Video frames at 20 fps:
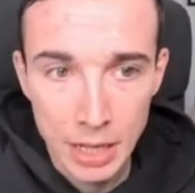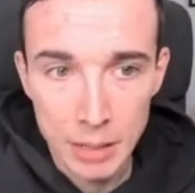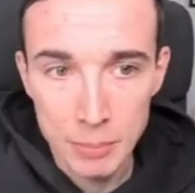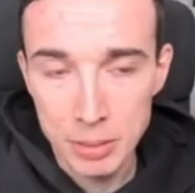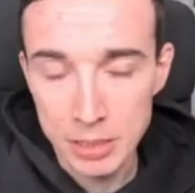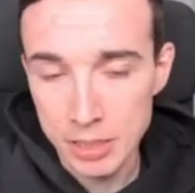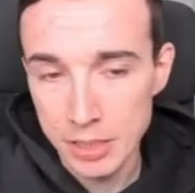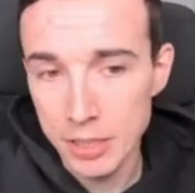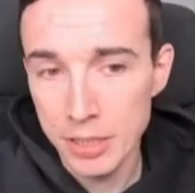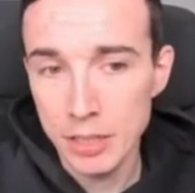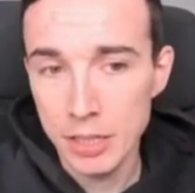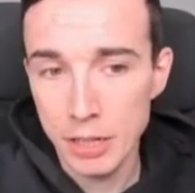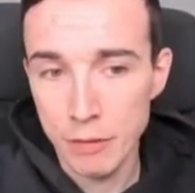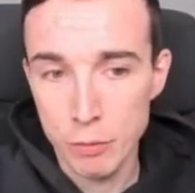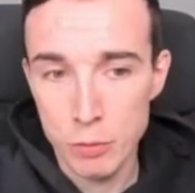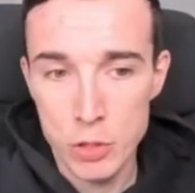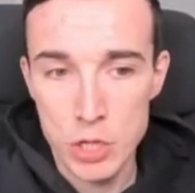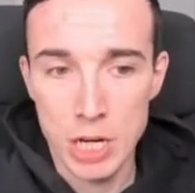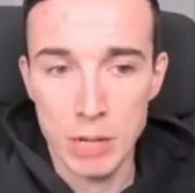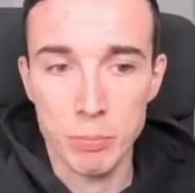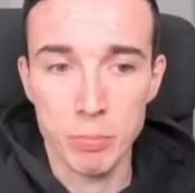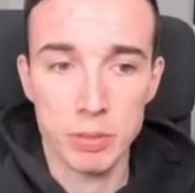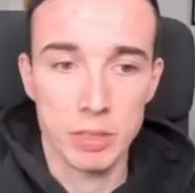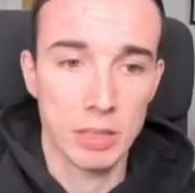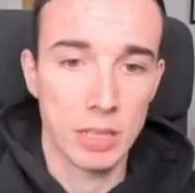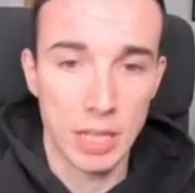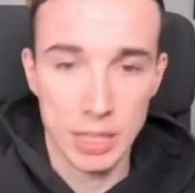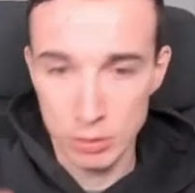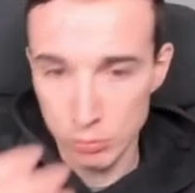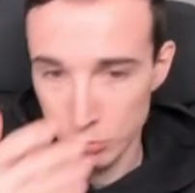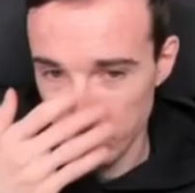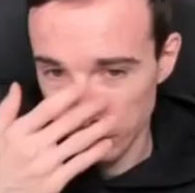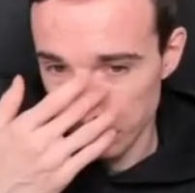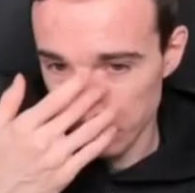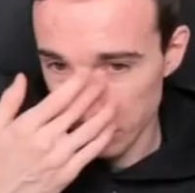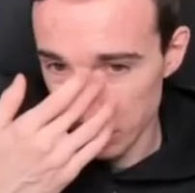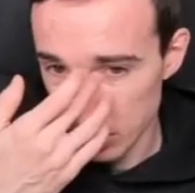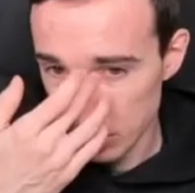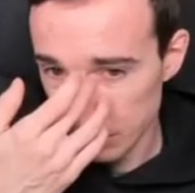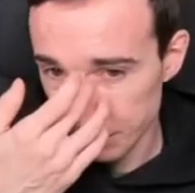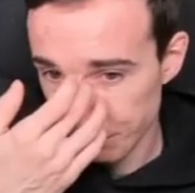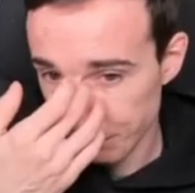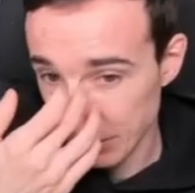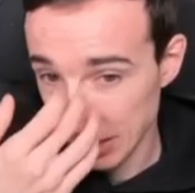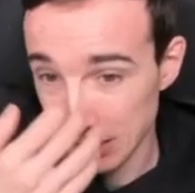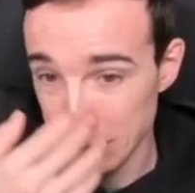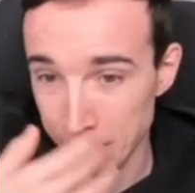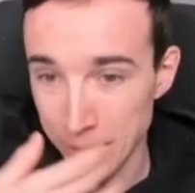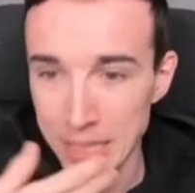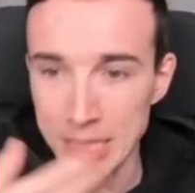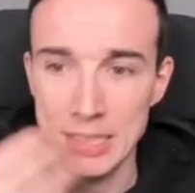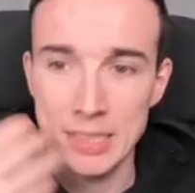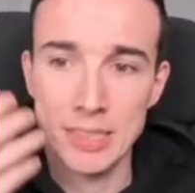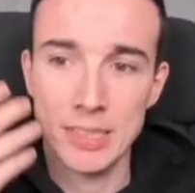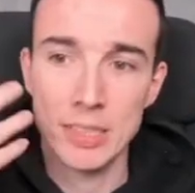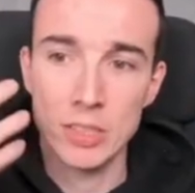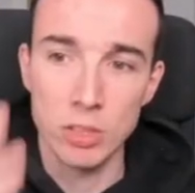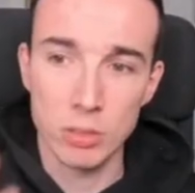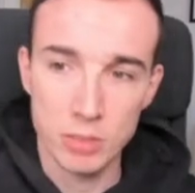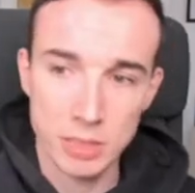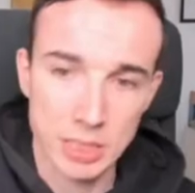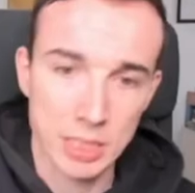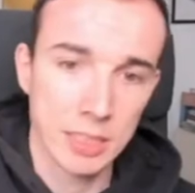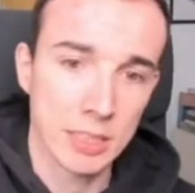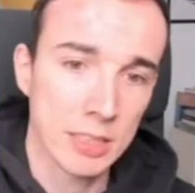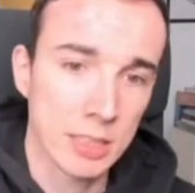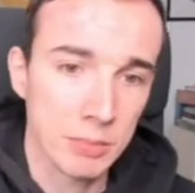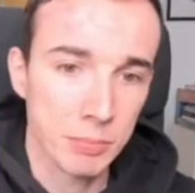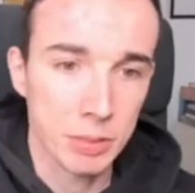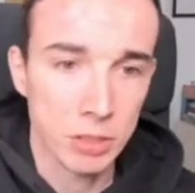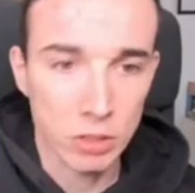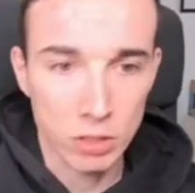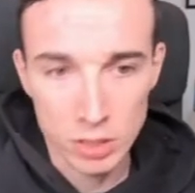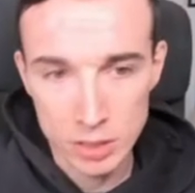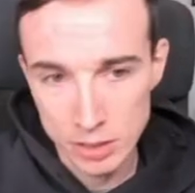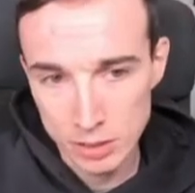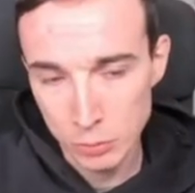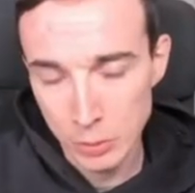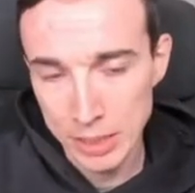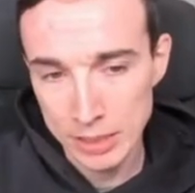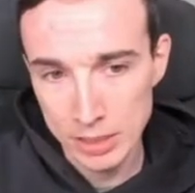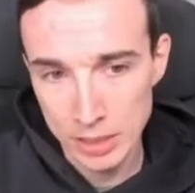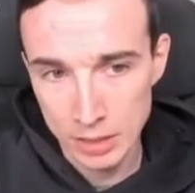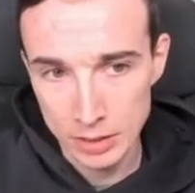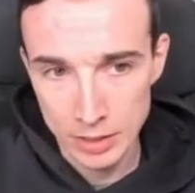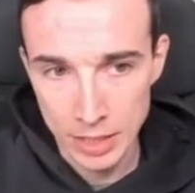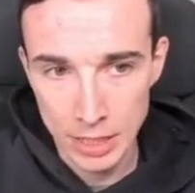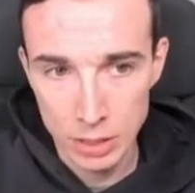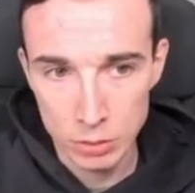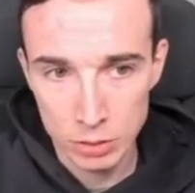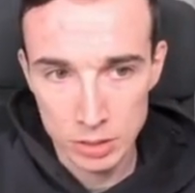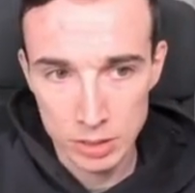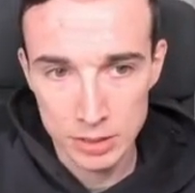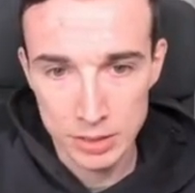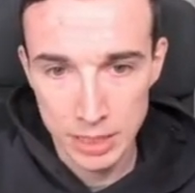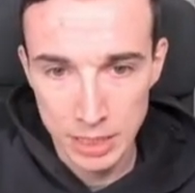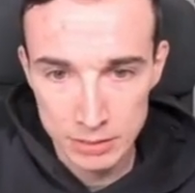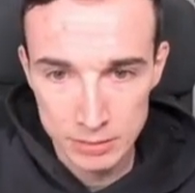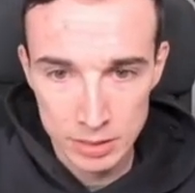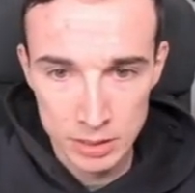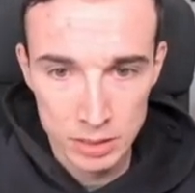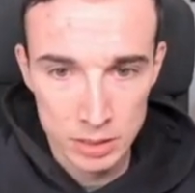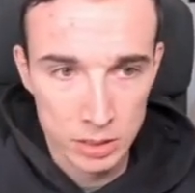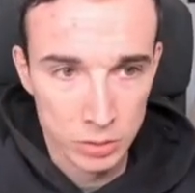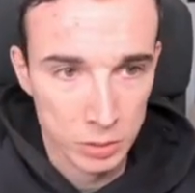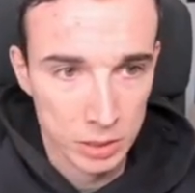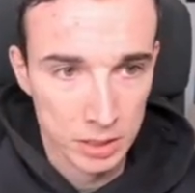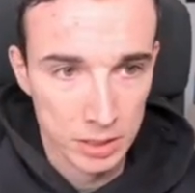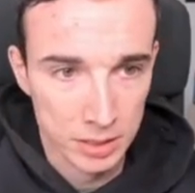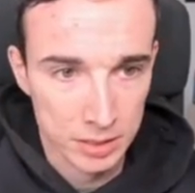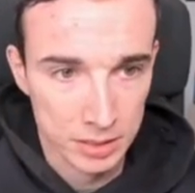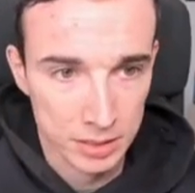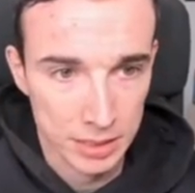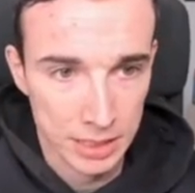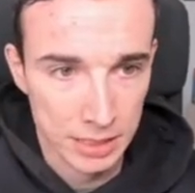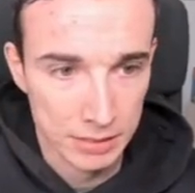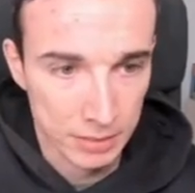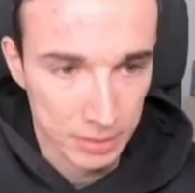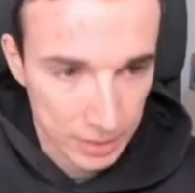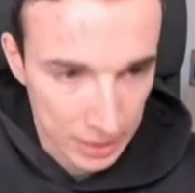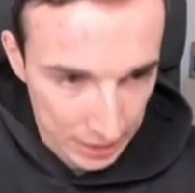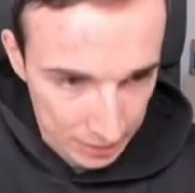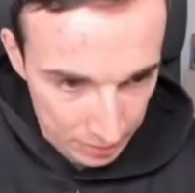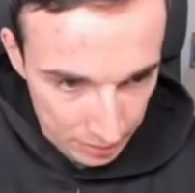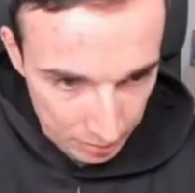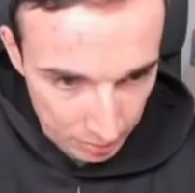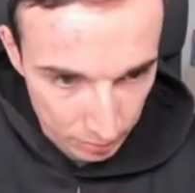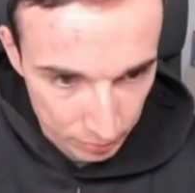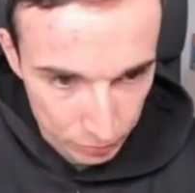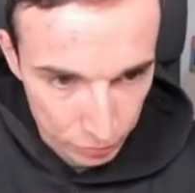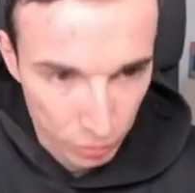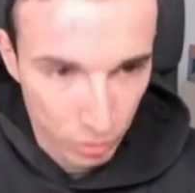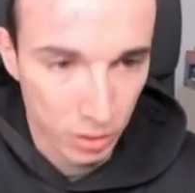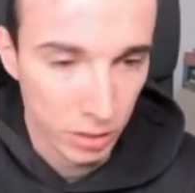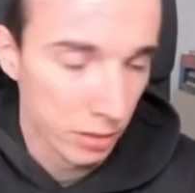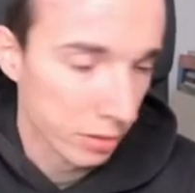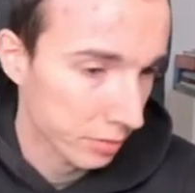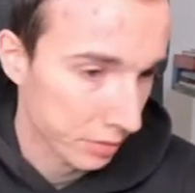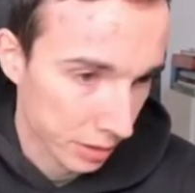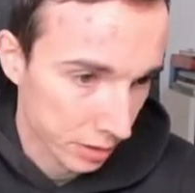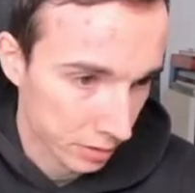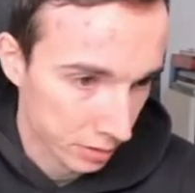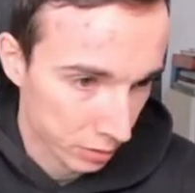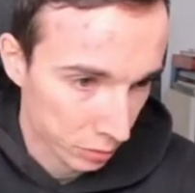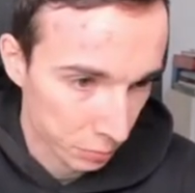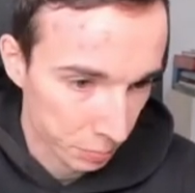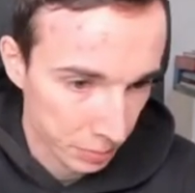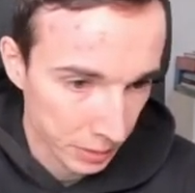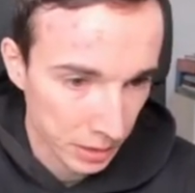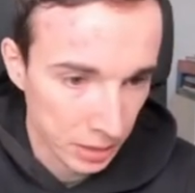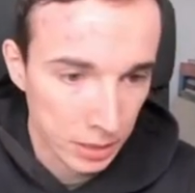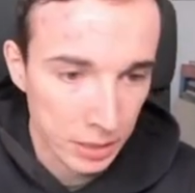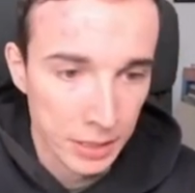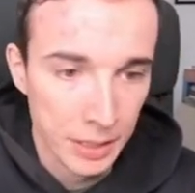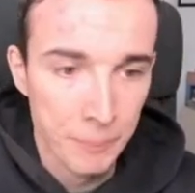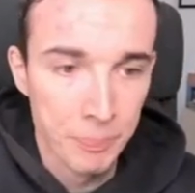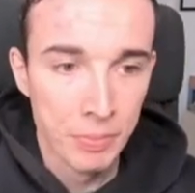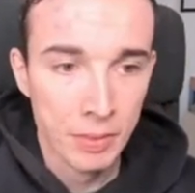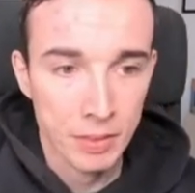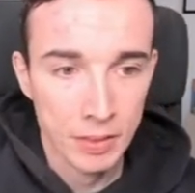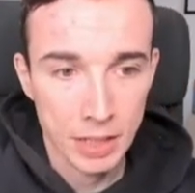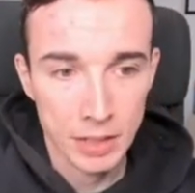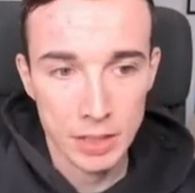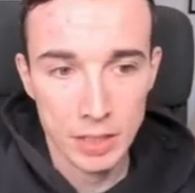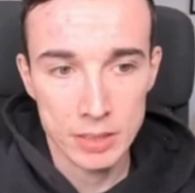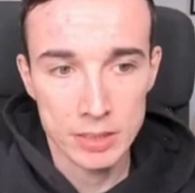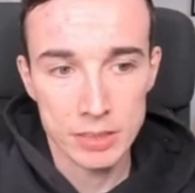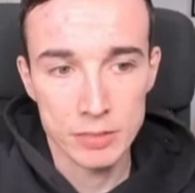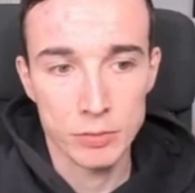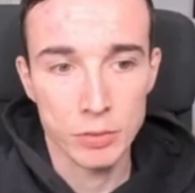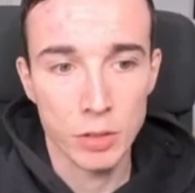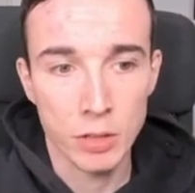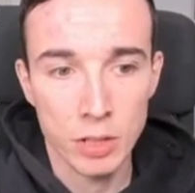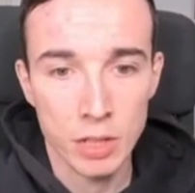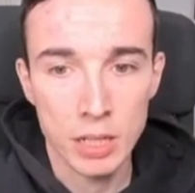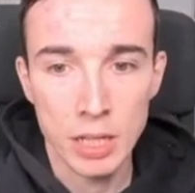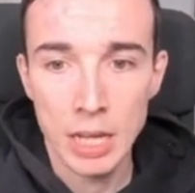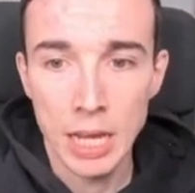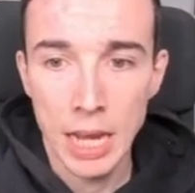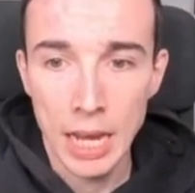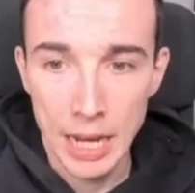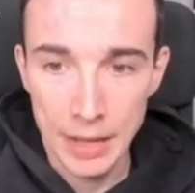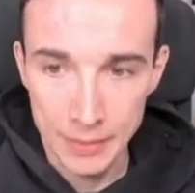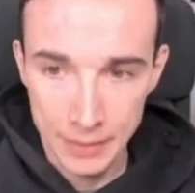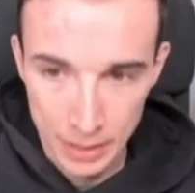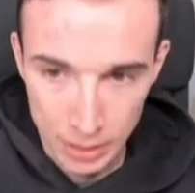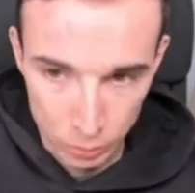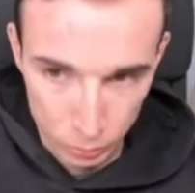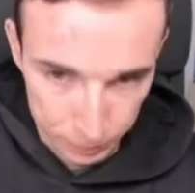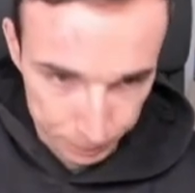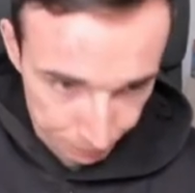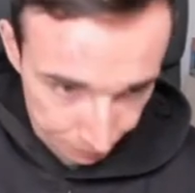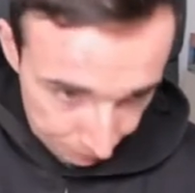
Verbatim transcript: But here, if you jump with knight to e4, it makes no sense because white can take on e7, queen takes e7, knight takes e4, there is no pin, d takes e4, and now